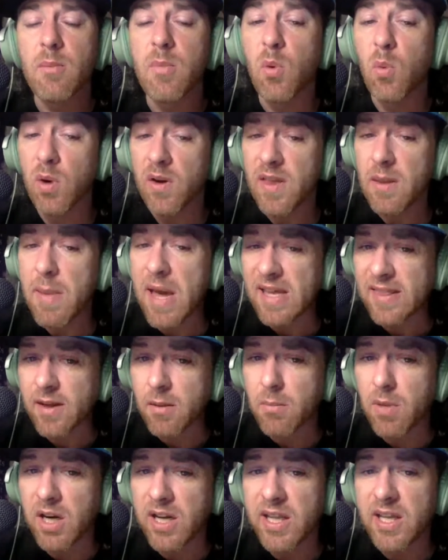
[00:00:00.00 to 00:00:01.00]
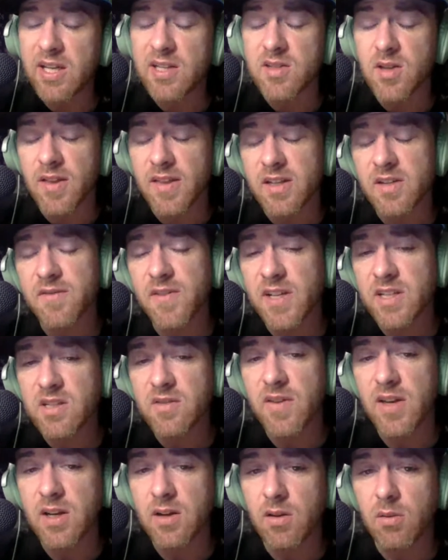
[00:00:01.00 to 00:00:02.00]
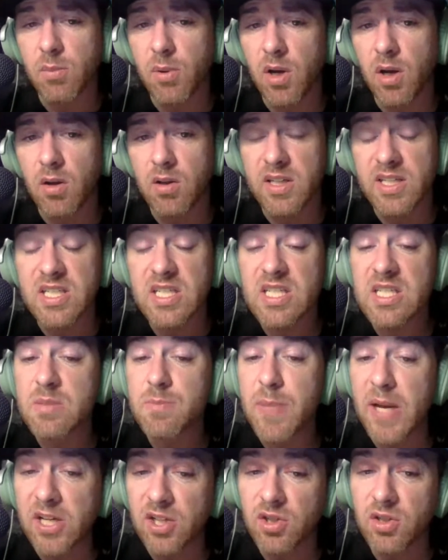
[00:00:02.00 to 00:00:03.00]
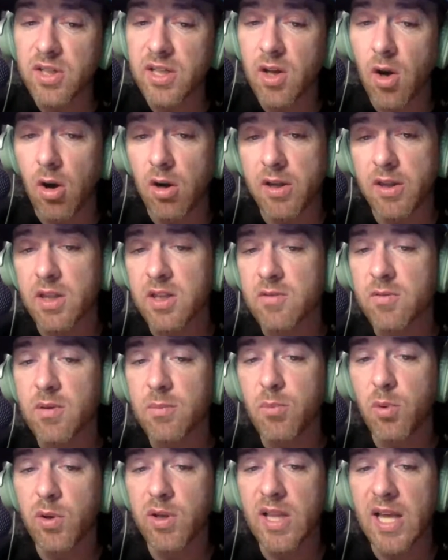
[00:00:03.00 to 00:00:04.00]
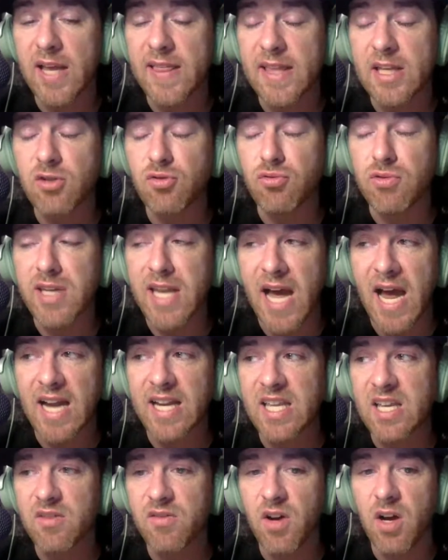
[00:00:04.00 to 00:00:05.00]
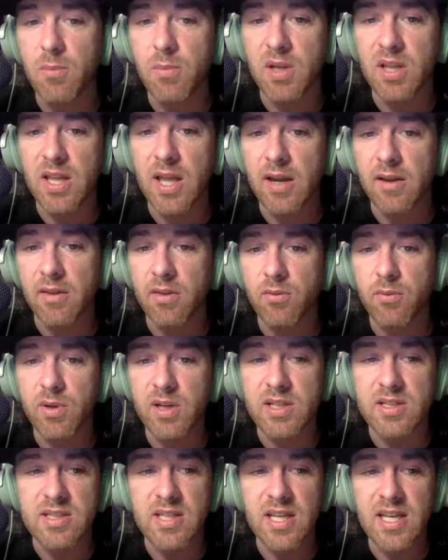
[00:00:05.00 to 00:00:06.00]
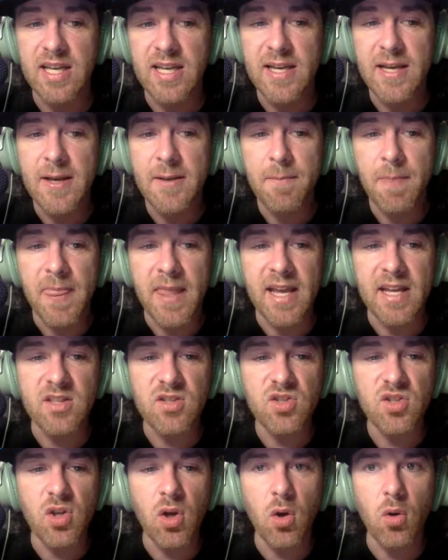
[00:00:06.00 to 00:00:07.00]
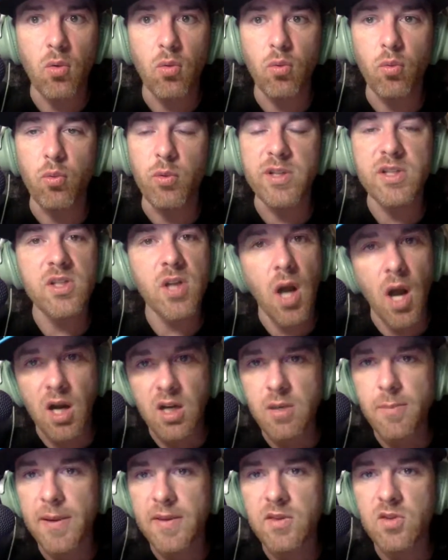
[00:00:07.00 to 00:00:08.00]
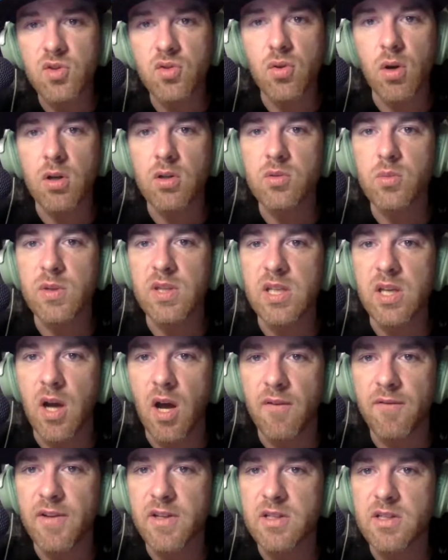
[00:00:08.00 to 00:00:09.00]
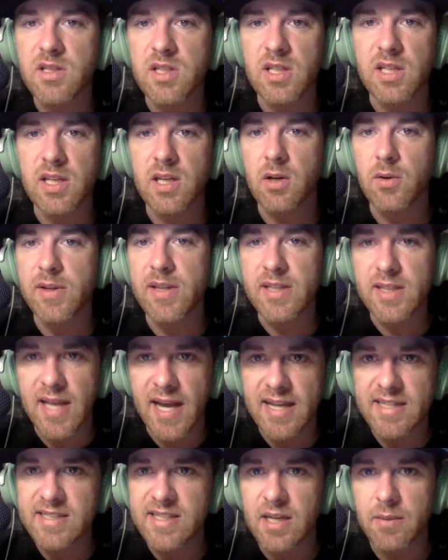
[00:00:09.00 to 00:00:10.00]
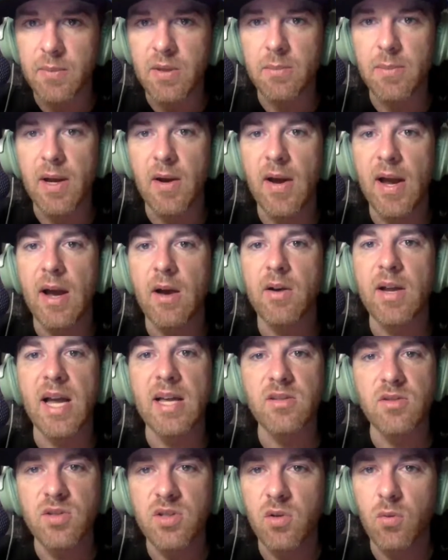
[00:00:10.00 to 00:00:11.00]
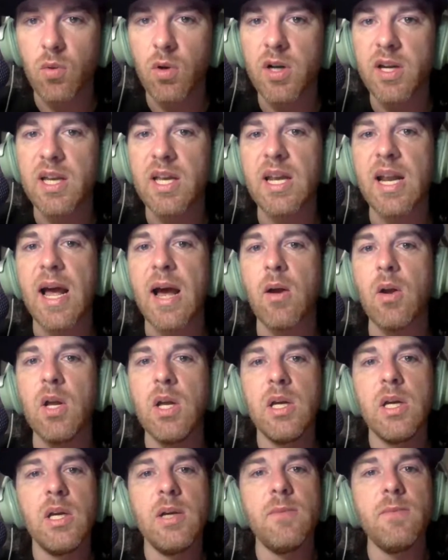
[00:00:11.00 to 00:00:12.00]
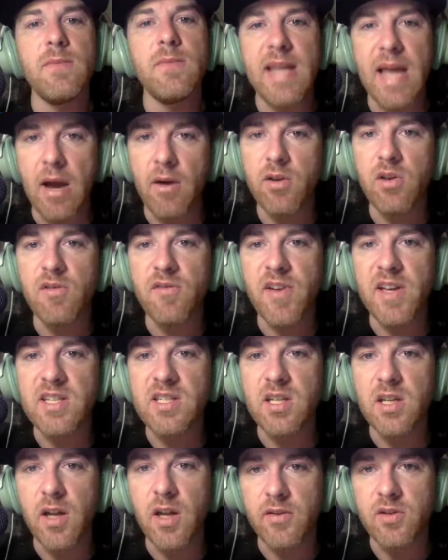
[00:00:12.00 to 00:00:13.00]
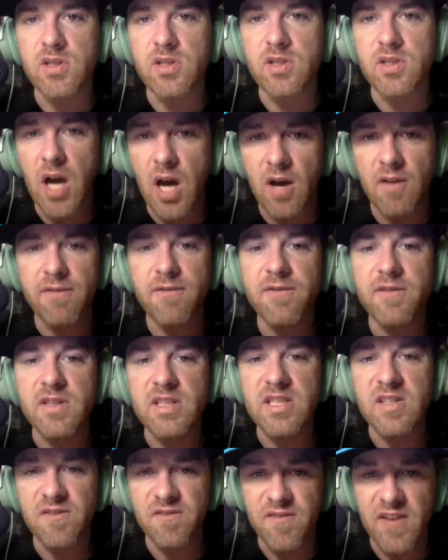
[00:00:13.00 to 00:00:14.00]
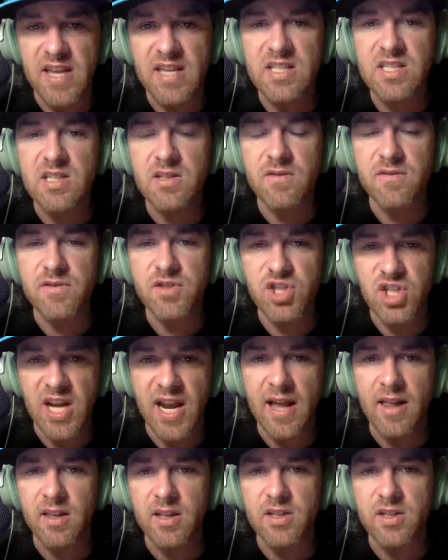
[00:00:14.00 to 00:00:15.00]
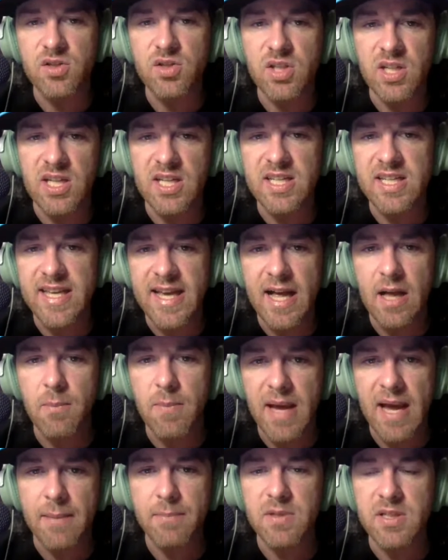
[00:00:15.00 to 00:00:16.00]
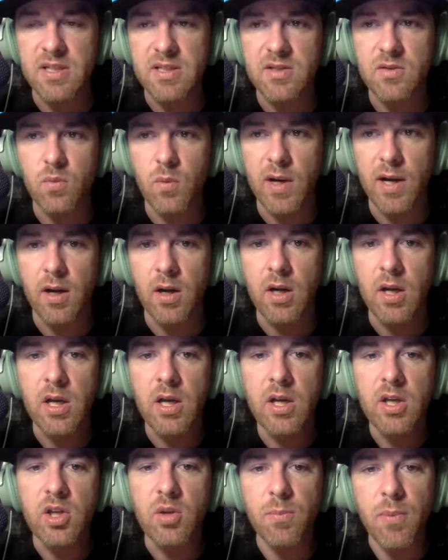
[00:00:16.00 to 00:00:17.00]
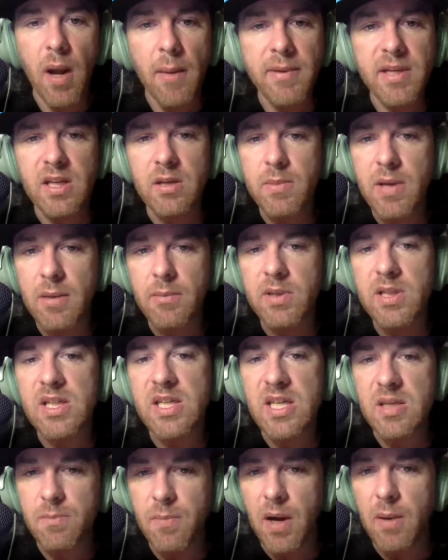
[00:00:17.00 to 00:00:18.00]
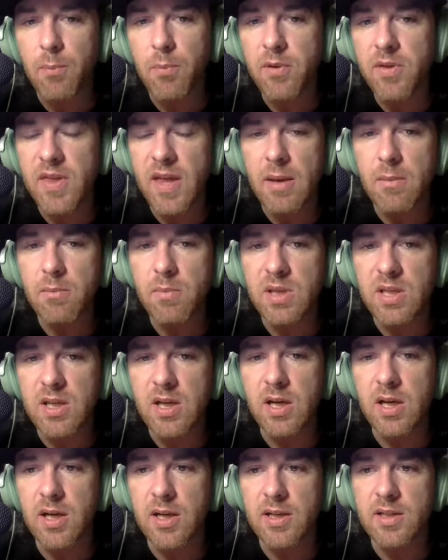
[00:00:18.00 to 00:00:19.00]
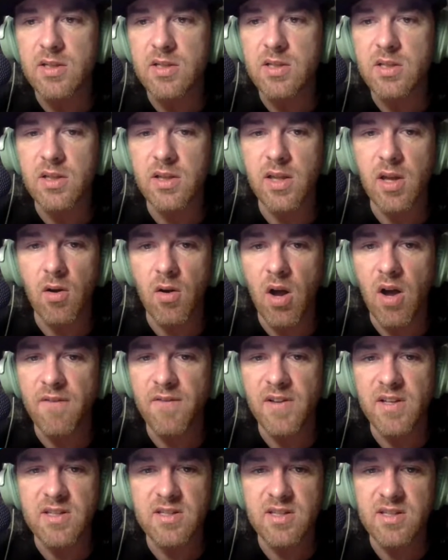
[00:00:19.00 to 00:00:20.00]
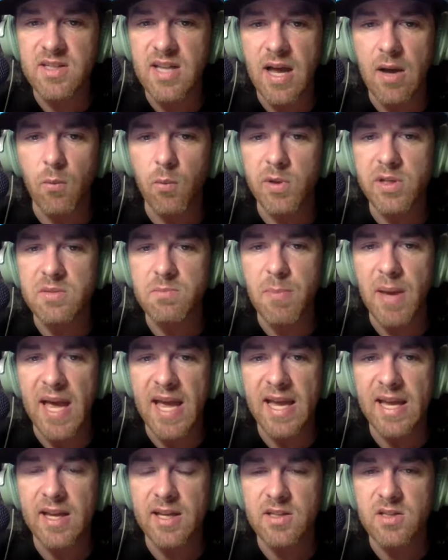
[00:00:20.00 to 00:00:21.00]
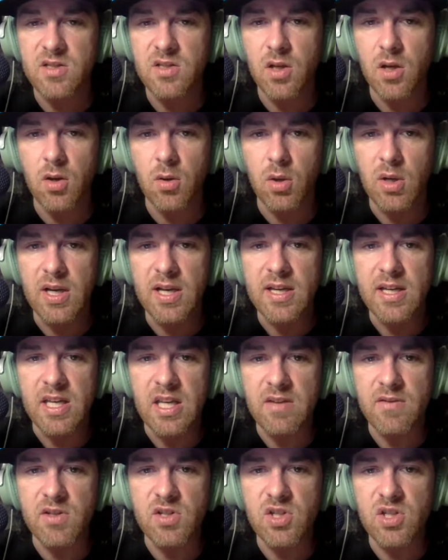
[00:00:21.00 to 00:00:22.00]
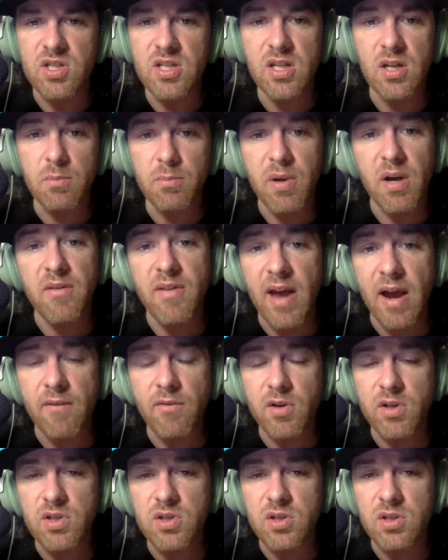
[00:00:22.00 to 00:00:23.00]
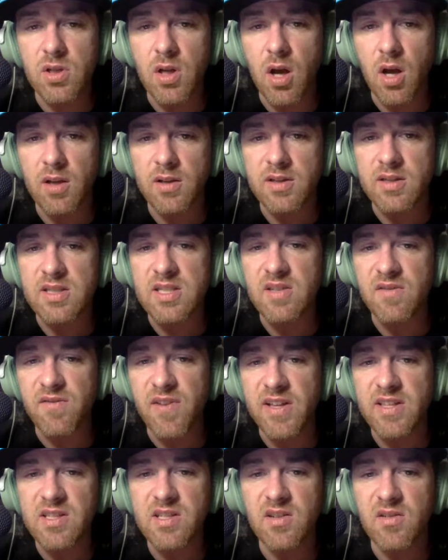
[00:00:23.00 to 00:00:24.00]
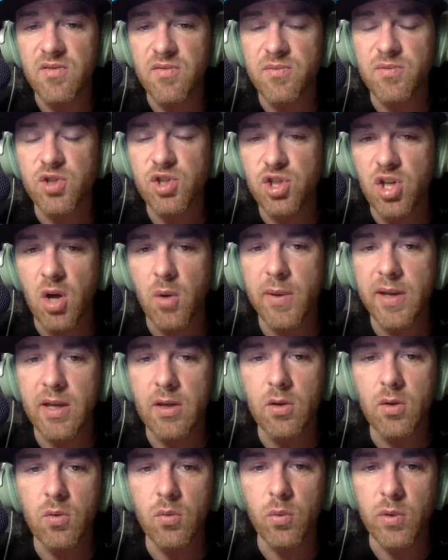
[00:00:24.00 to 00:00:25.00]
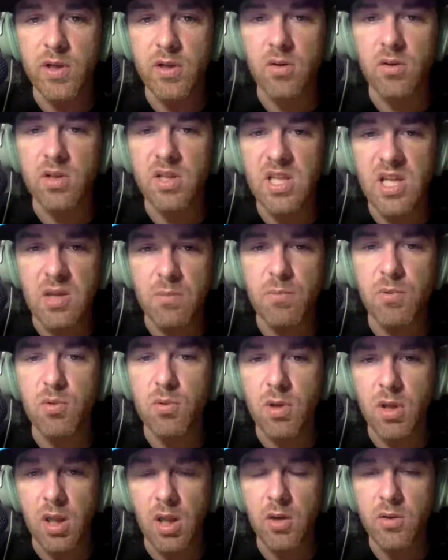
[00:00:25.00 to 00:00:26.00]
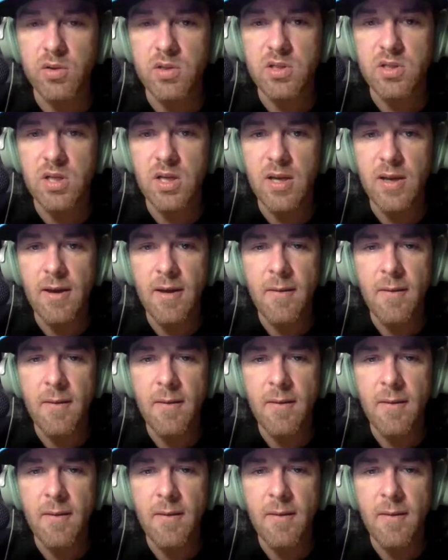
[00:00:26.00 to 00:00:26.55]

But where they make their money is on the defensive end of the ball, especially guarding the three-point line. They do not give up a lot of threes. And so we talked about the struggles with the offense, in the last segment about how guys are still working it out. Now you face another tough defensive challenge in Cal Baptist where you're probably going to be able to keep up with them because their offense is not whiz bang. And so even just an above average defensive showing will keep you close.